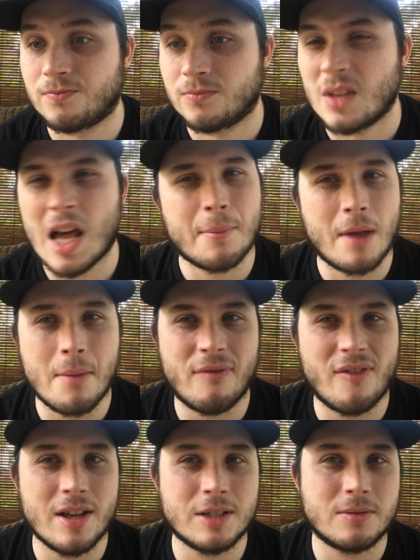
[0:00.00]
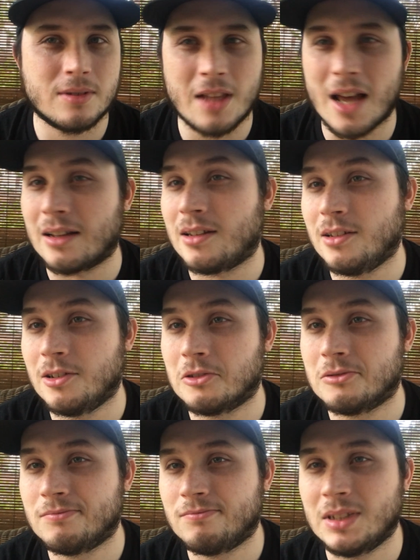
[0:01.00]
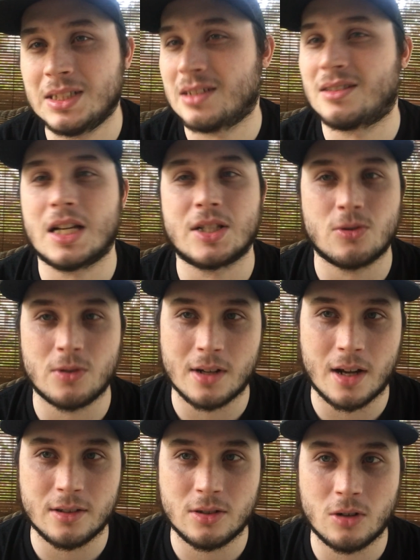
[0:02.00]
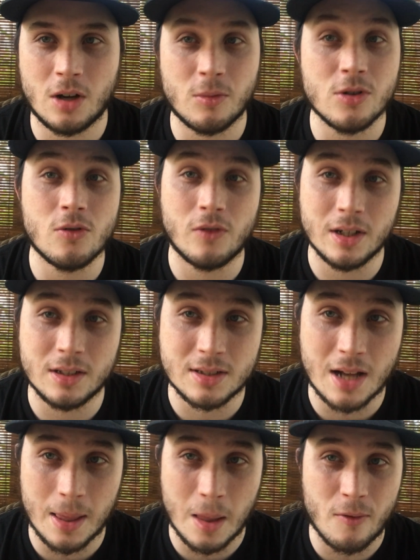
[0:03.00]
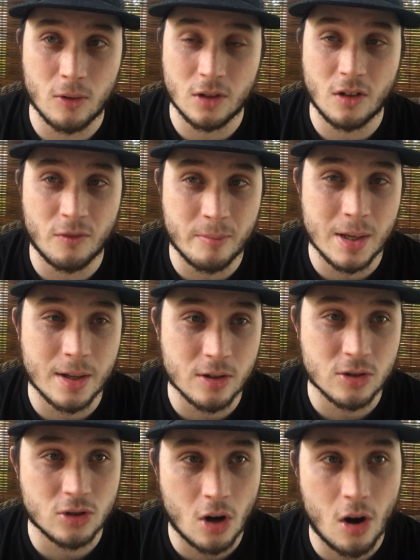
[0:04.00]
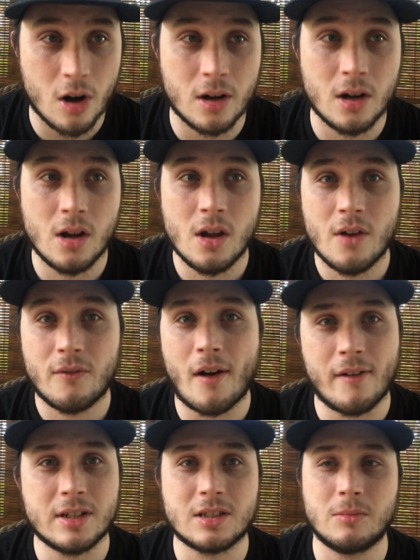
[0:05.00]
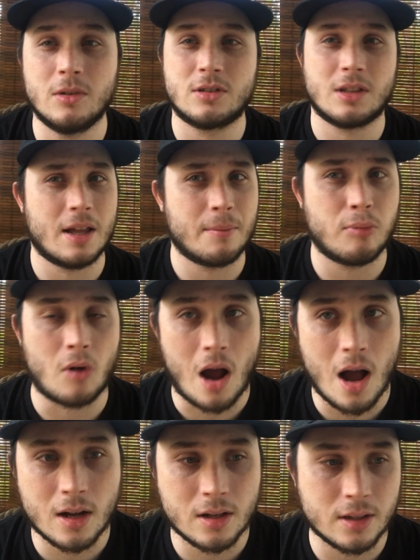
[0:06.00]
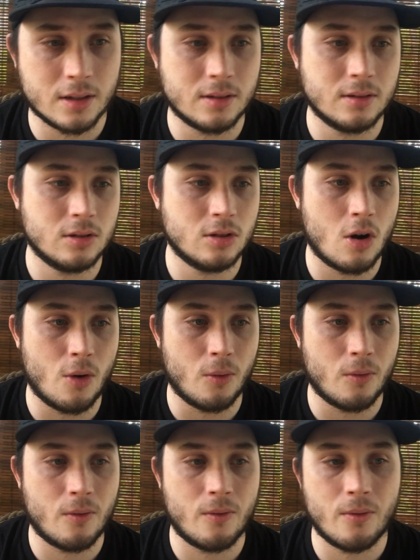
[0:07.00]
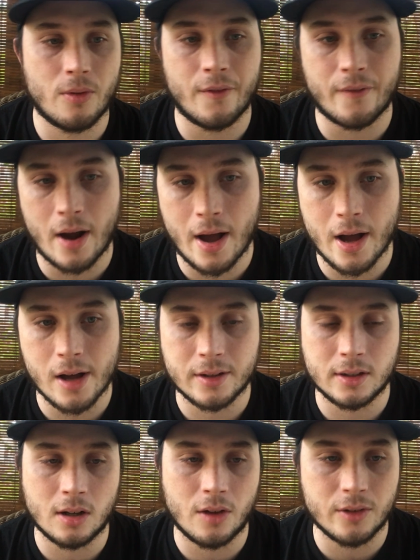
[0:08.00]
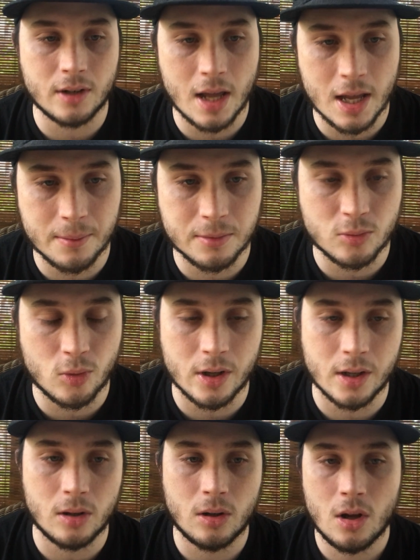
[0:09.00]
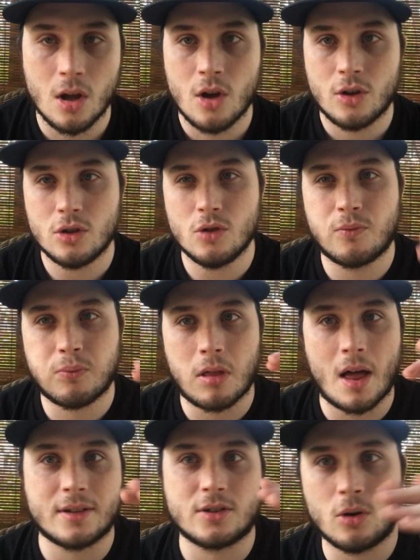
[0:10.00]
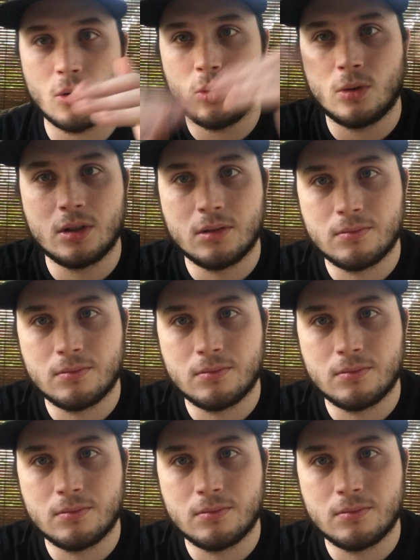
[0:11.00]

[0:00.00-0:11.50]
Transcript: not a babyface, not a heel. He's just Tetsuya Naito. And when you reach that level of being a star, very similar to like Brock and, The Rock and other names where you've plateaued